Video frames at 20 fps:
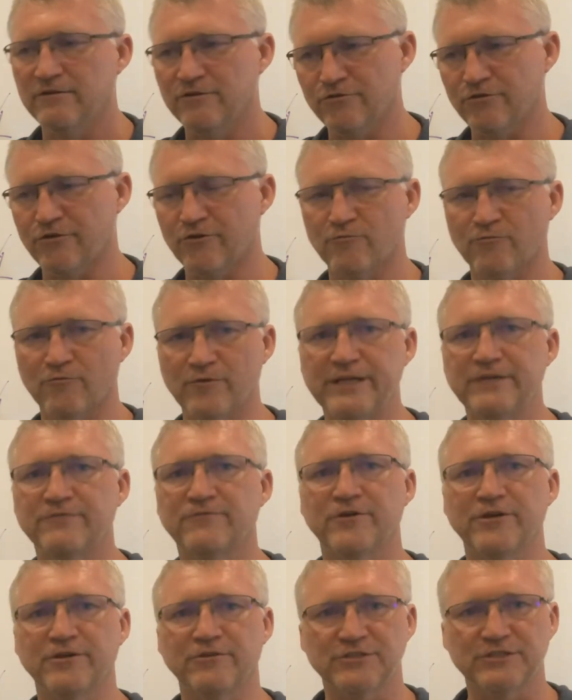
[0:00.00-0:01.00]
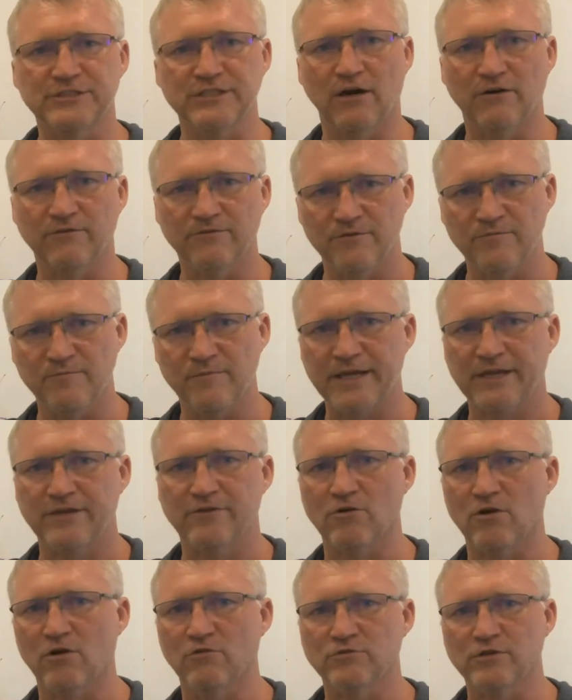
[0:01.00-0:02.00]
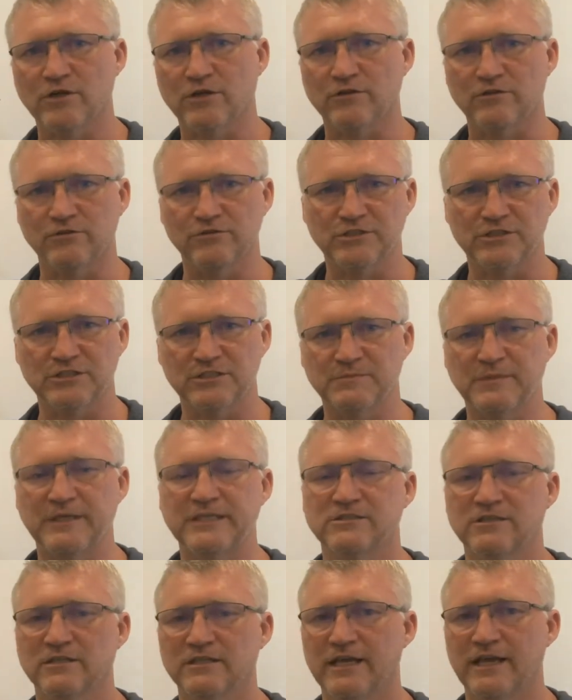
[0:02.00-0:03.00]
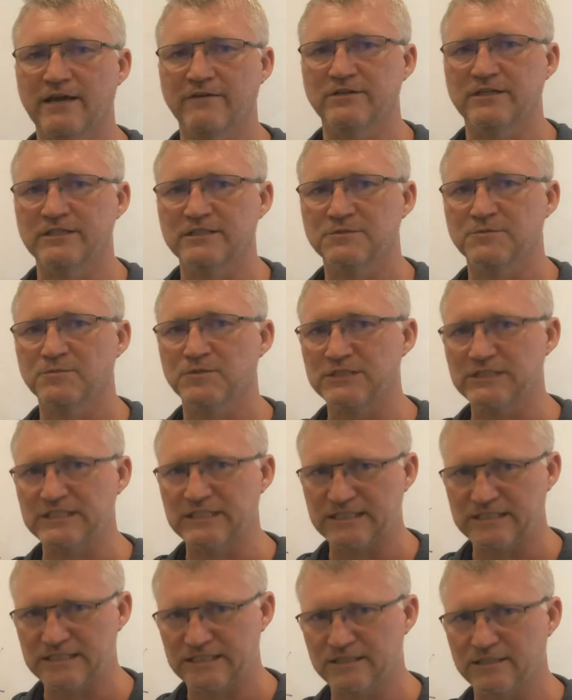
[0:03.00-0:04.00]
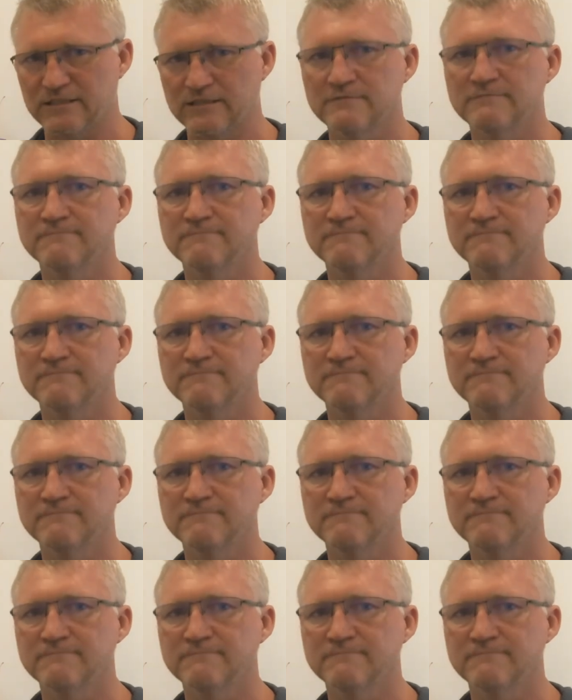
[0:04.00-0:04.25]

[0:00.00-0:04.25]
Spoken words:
You can read for yourself and make your own conclusions based on the evidence presented